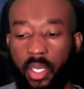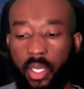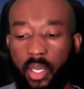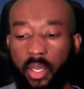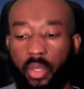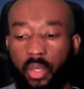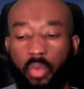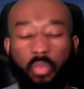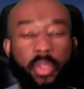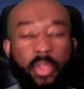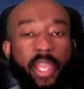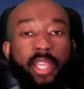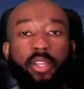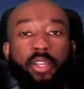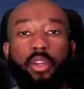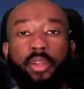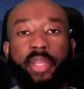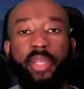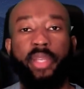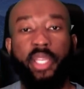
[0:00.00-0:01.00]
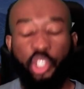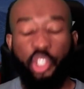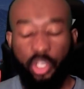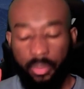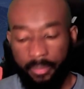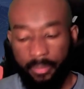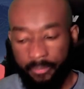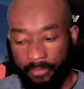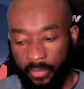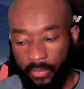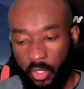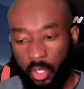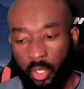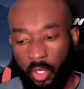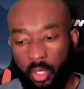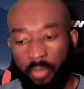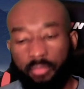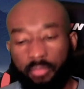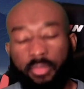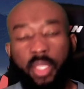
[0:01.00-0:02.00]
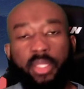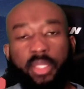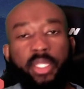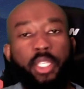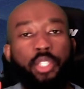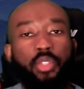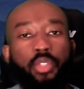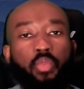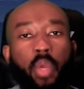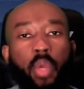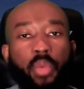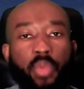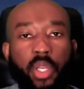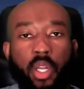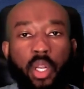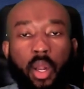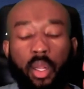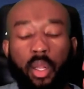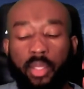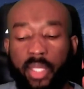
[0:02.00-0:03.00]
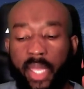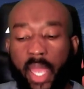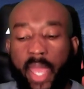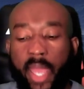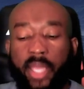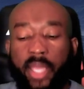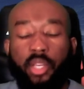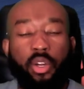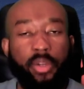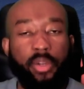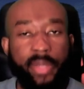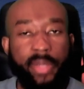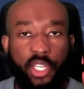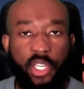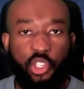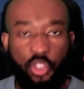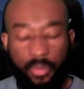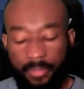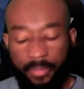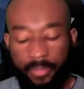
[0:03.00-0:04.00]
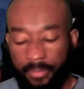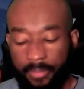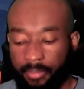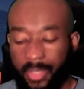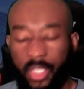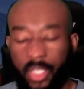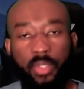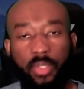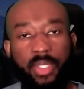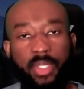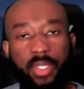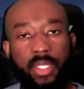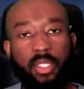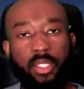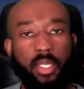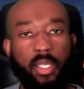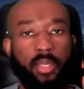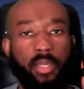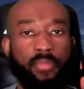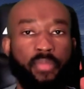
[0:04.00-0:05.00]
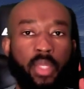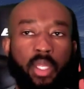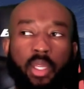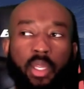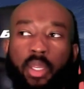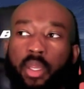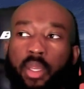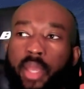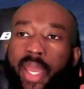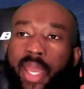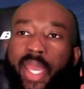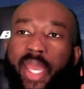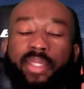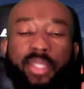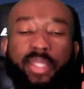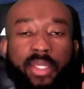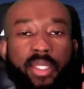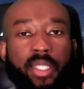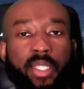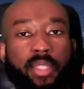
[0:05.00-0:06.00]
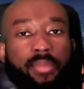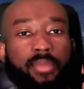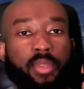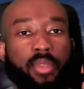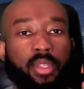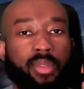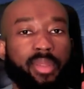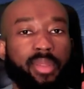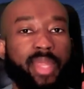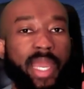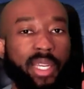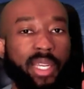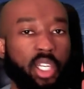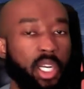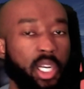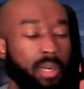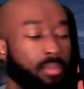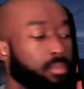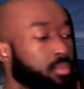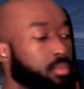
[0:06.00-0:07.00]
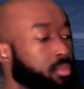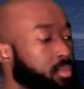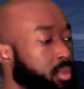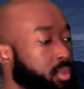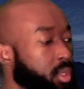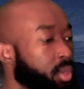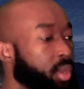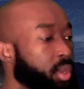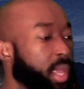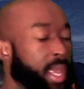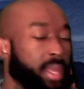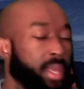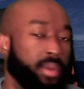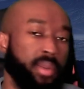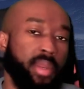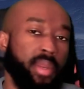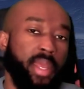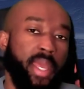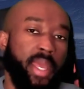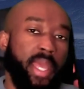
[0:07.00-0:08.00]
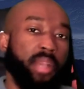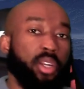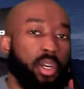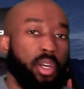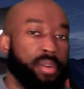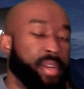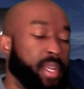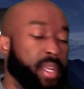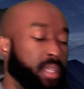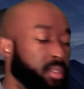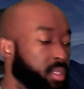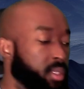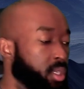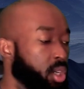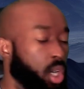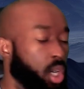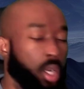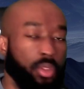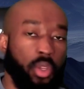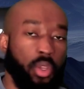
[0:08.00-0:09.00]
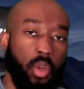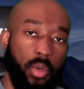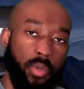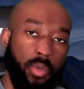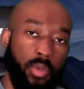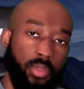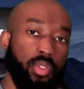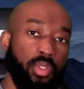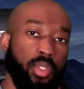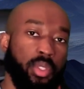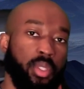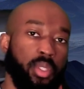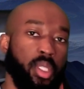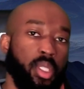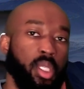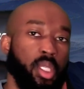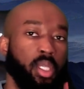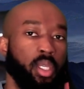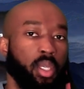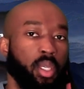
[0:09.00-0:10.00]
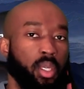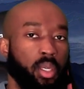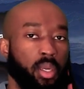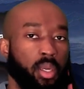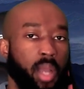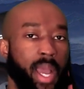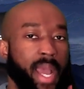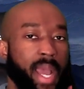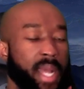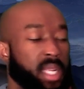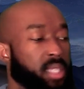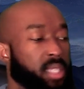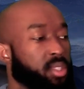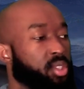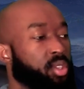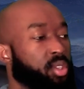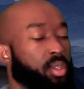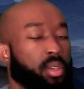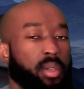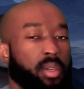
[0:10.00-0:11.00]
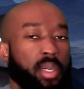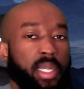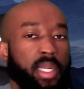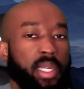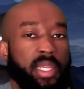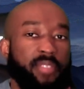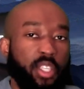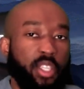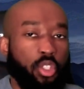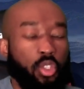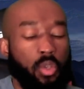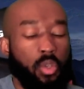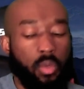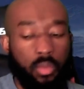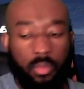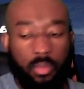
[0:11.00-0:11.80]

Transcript: reincarnation, but it's what we call incarnation, because it's a entity that come and incarnate on earth as a living soul